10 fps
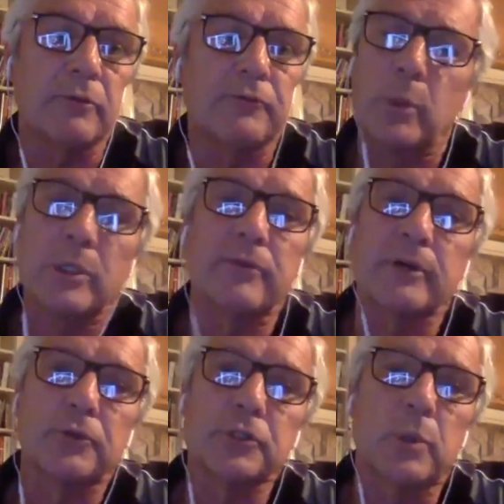one of the very
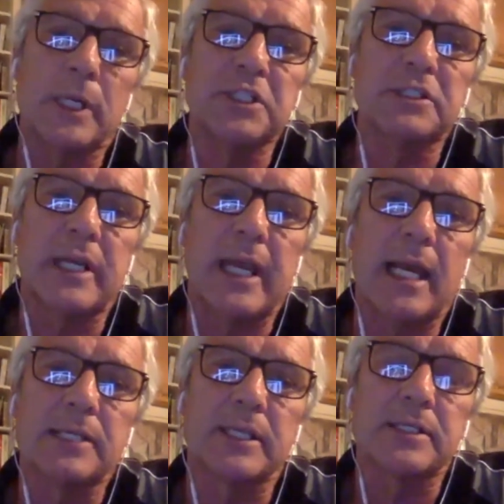first questions I
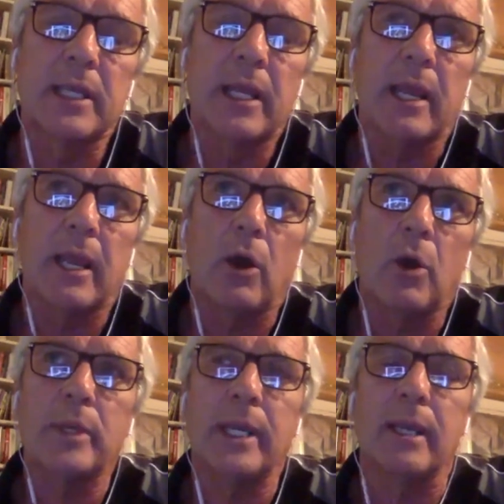ask is,
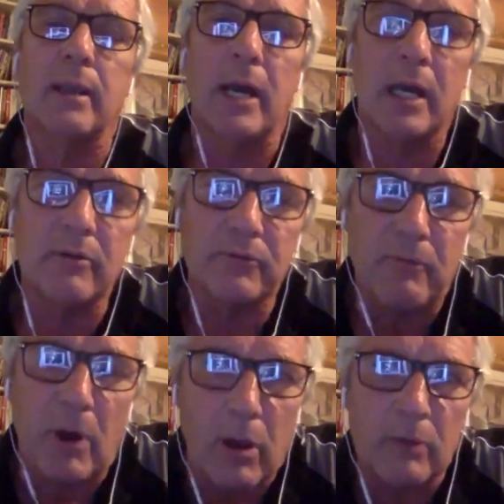okay, out of
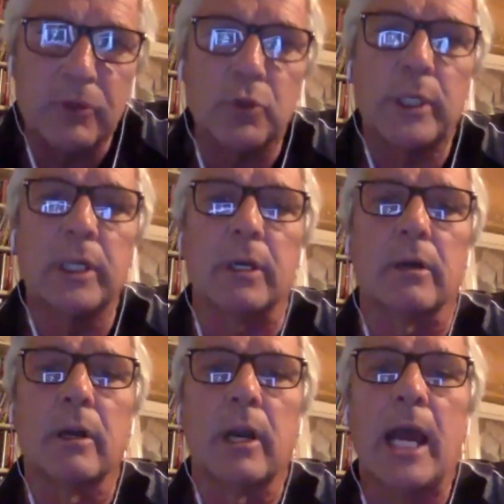all of you
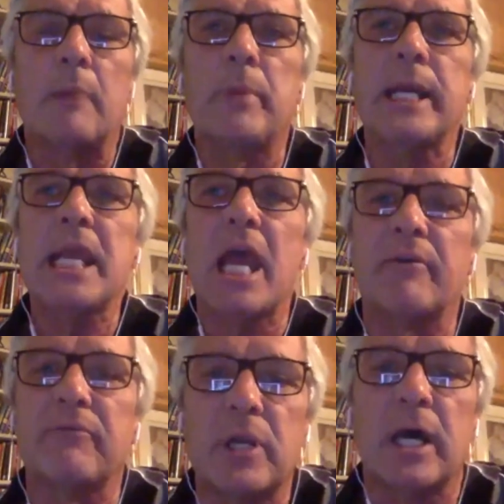here, how many
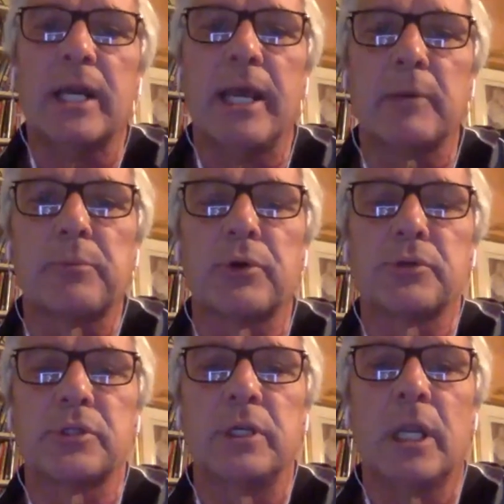have not had a
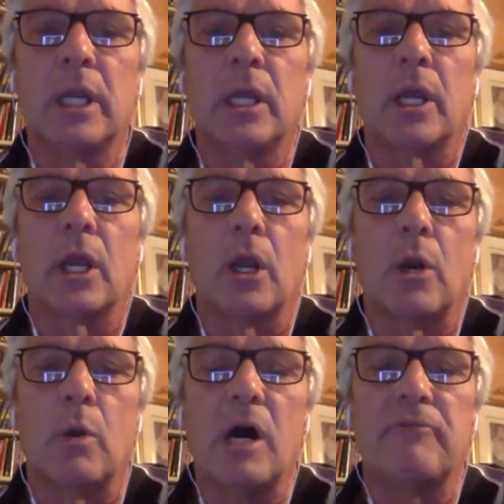person
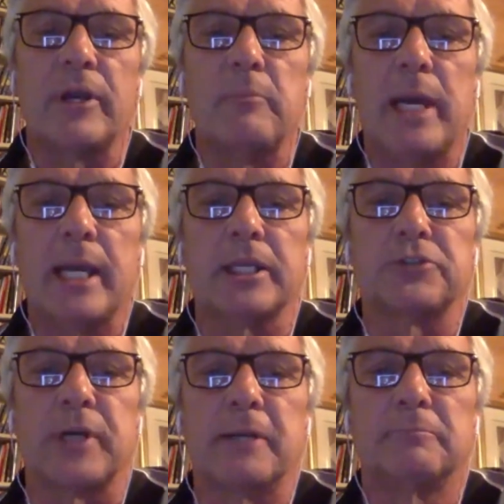go off on a back
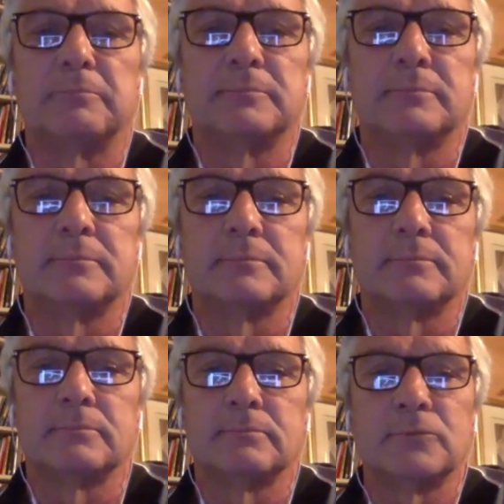injury?
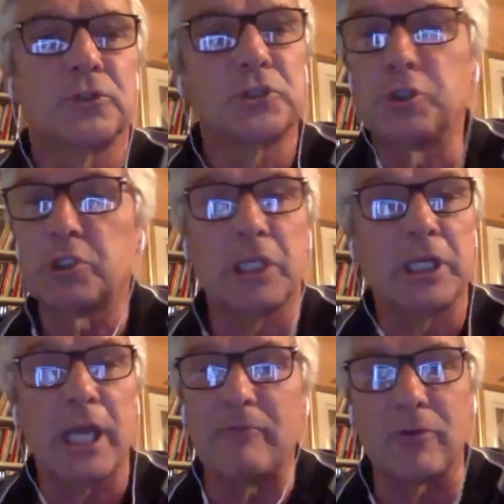There's usually
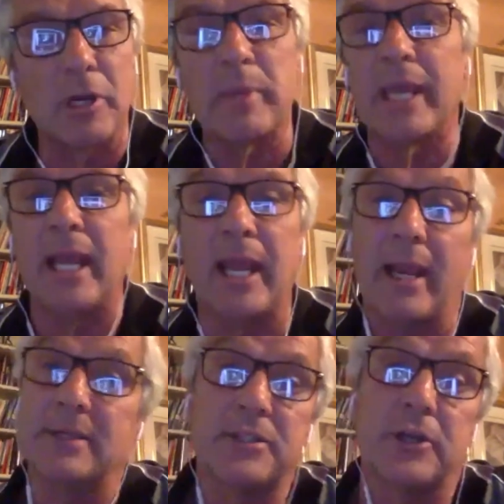not very many
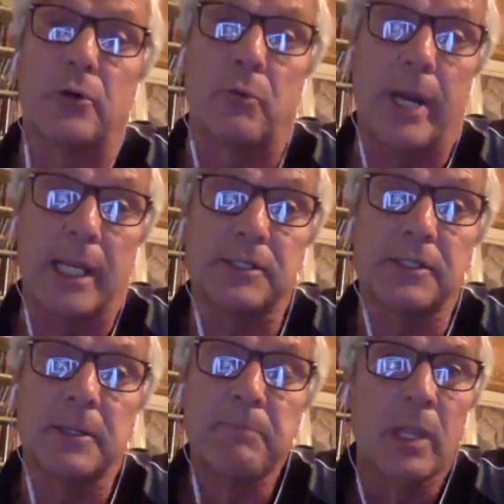hands that are
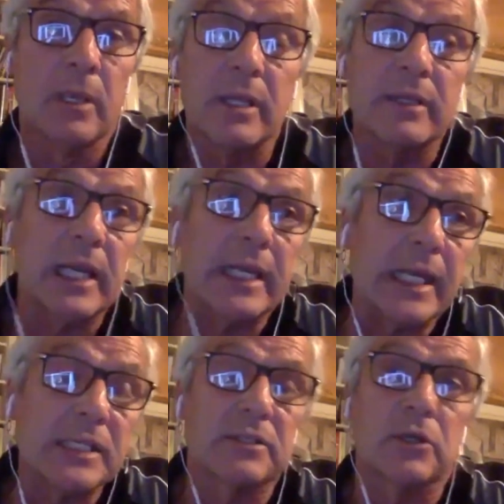raised. And then I
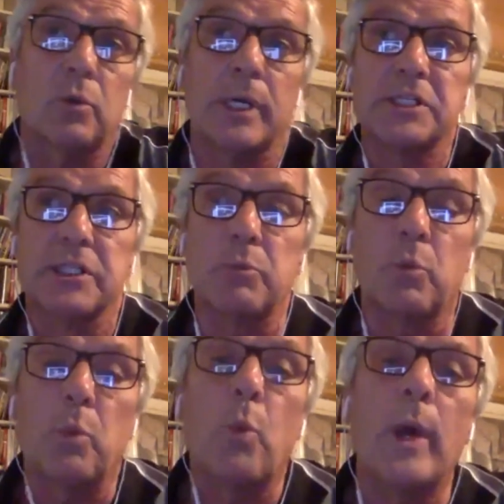ask the question,
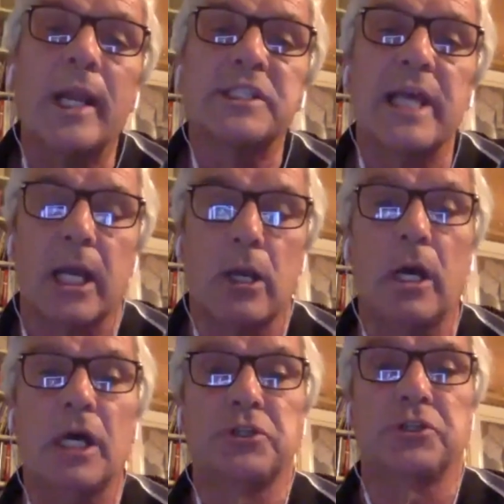what does that
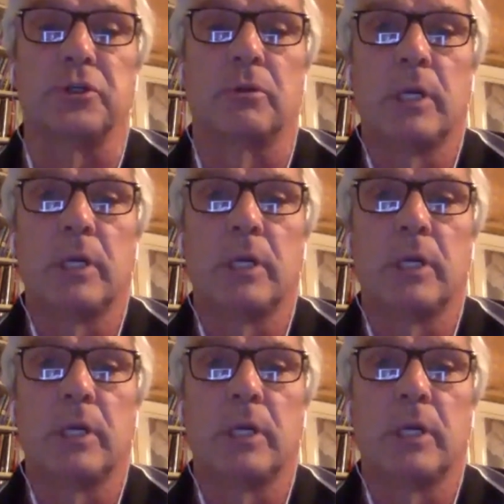cost you?